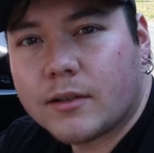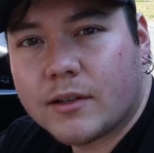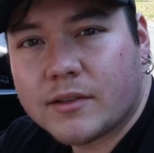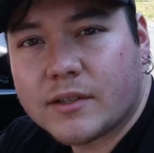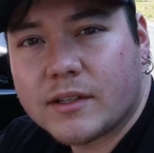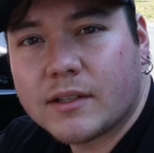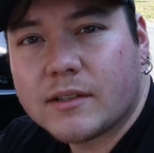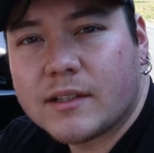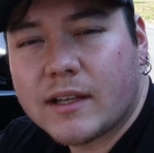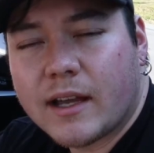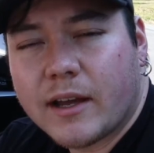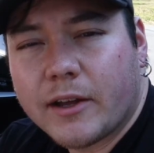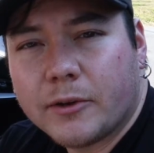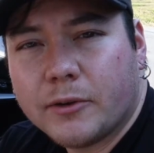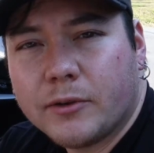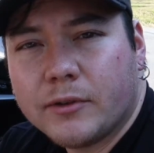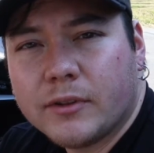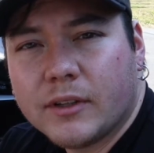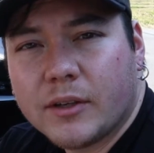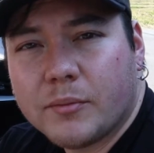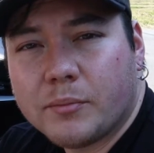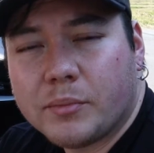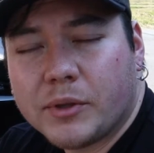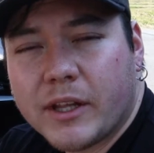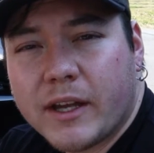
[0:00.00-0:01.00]
Now, since I had
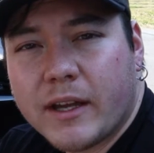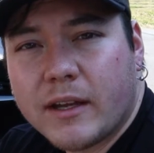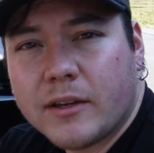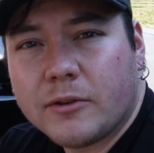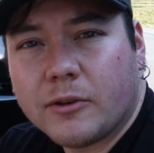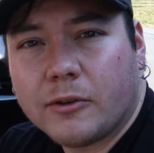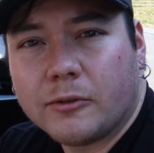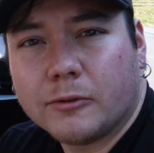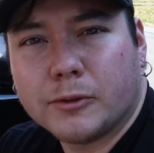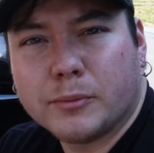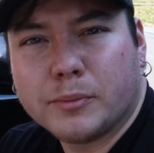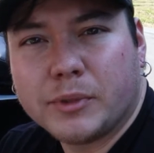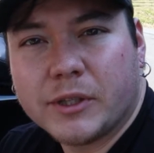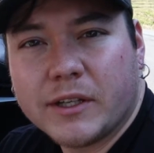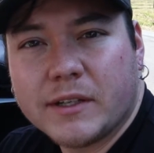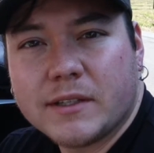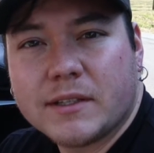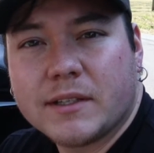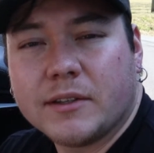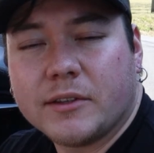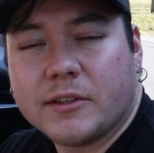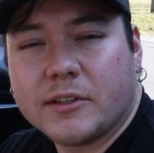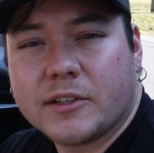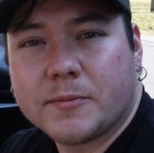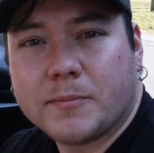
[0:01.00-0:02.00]
only planned on
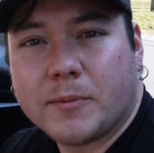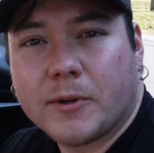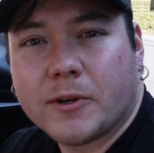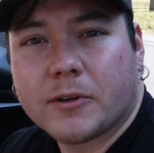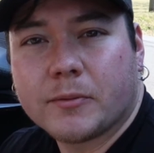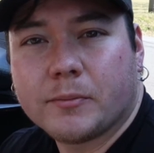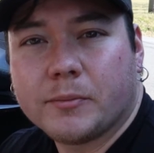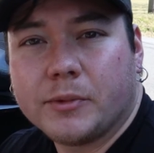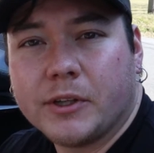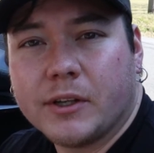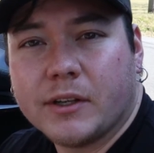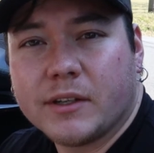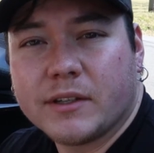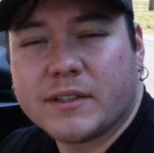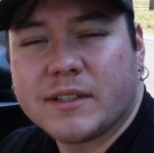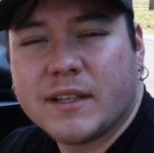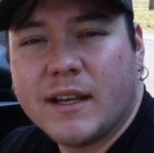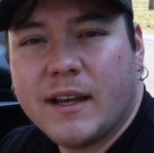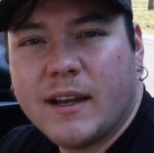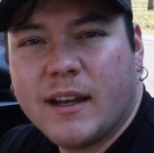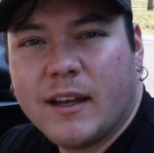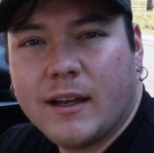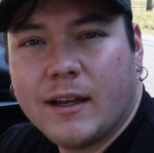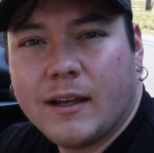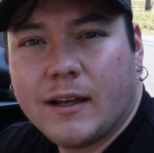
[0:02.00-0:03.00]
replacing the spark plugs,
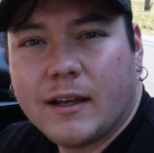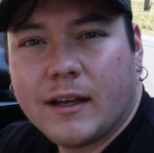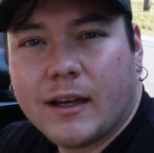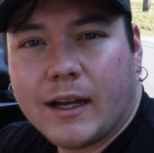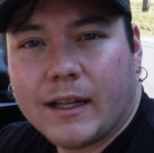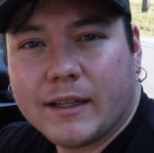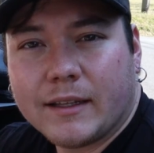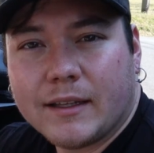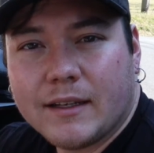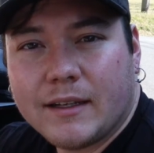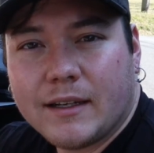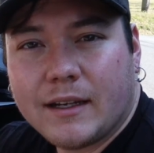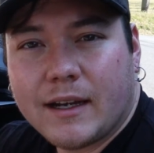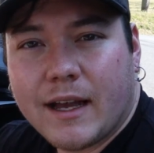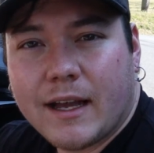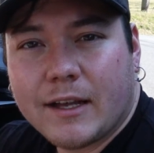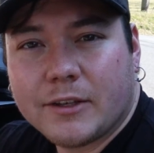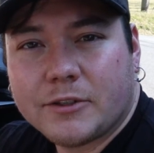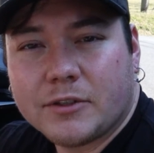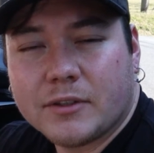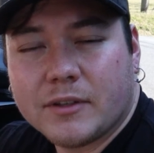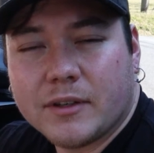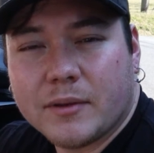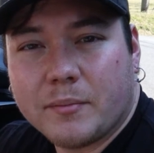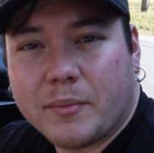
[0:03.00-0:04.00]
I didn't
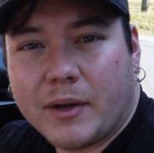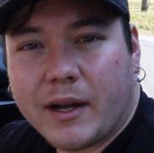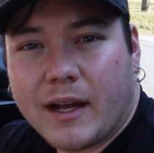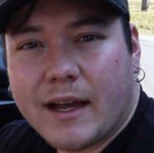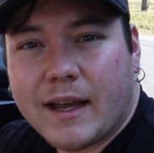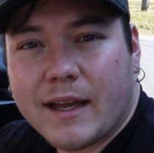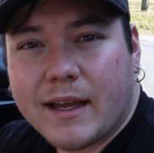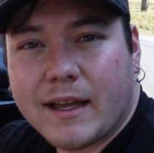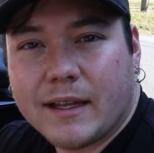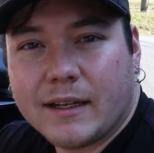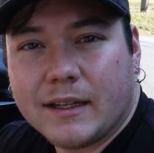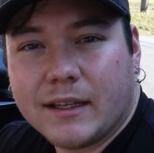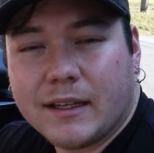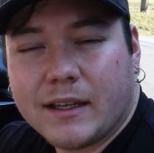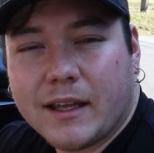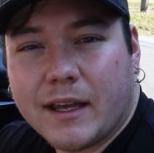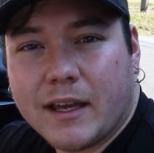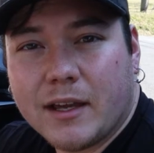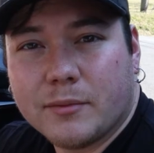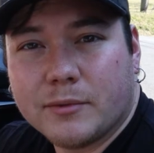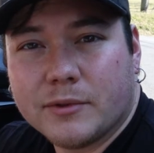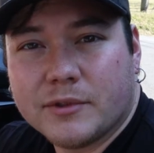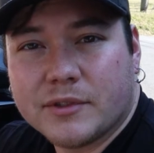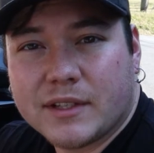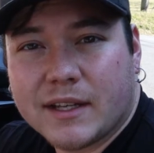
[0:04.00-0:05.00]
actually buy any
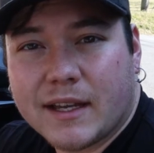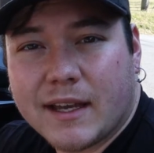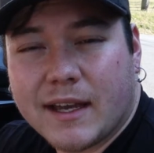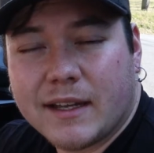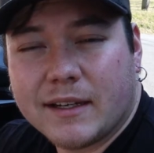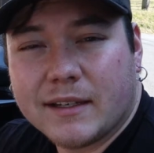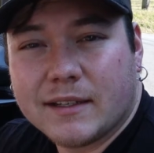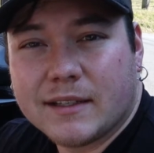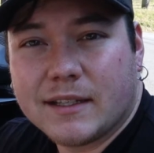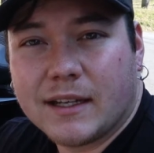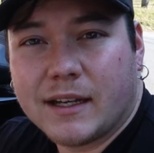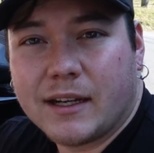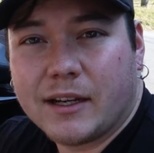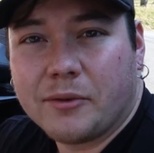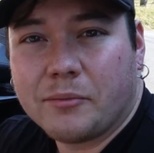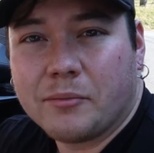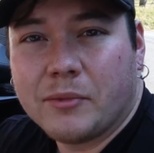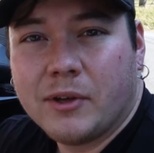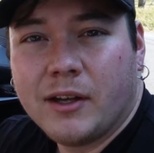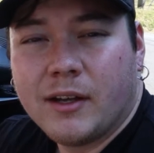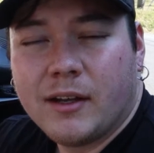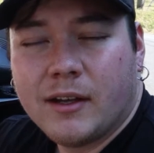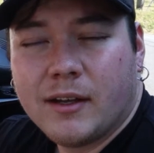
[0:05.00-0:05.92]
cables ahead of time.